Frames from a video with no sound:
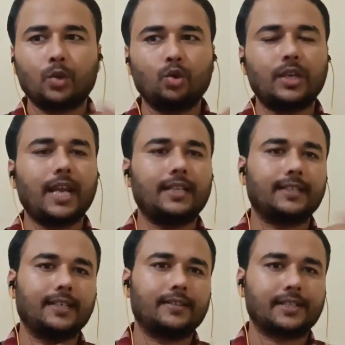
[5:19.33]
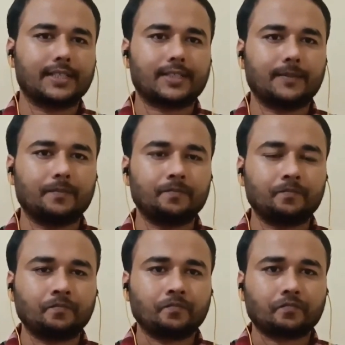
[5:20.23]
good healthcare system.
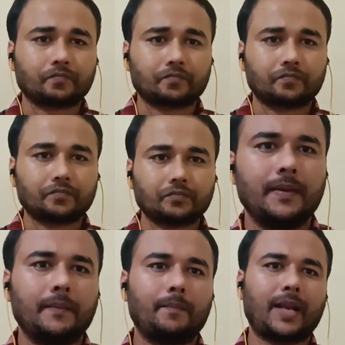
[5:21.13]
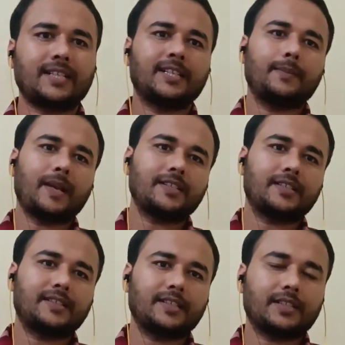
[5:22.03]
Present pension
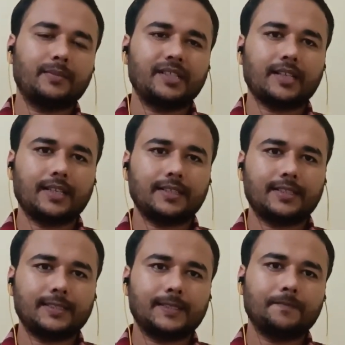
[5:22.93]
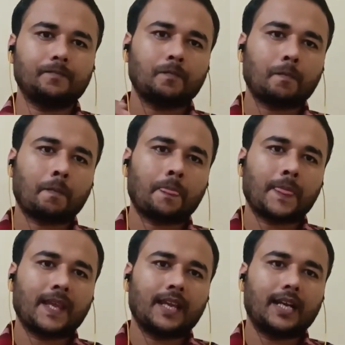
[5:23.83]
system is either a
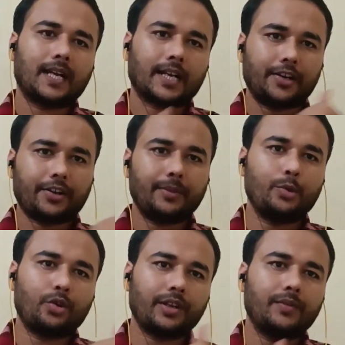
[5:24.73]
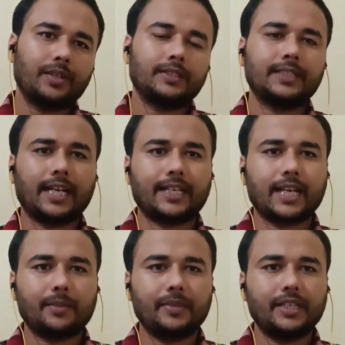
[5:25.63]
contributory one that
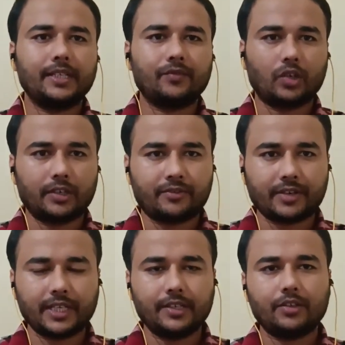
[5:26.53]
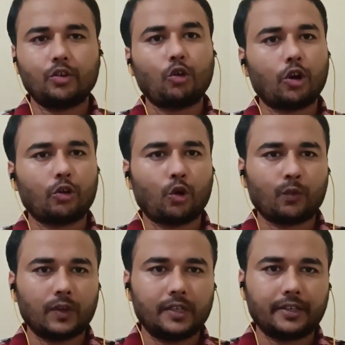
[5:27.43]
can be voluntary or
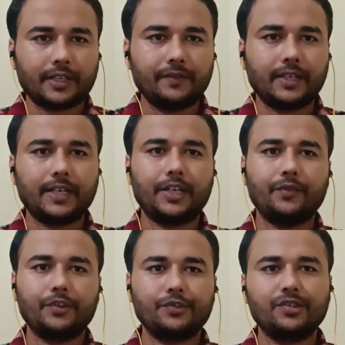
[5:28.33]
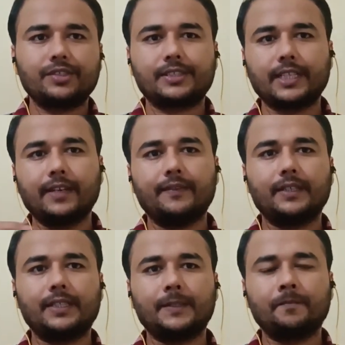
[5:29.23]
non-voluntary, where individuals save
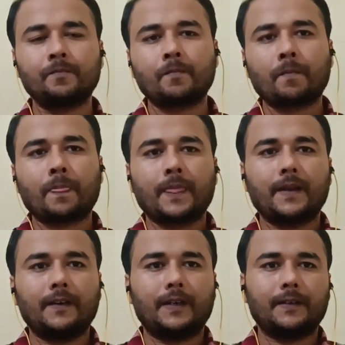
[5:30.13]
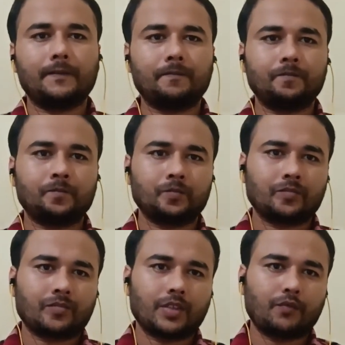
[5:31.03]
uh, uh,
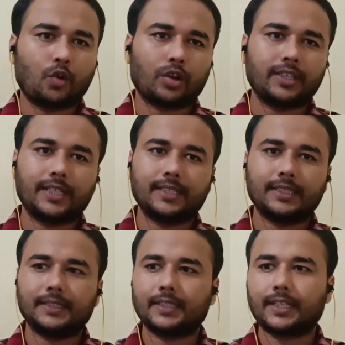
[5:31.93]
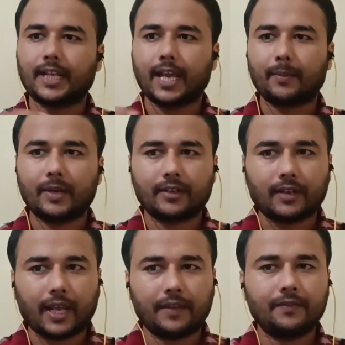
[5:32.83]
for their uh, retirement
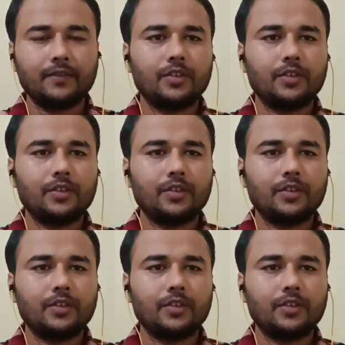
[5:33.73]
life,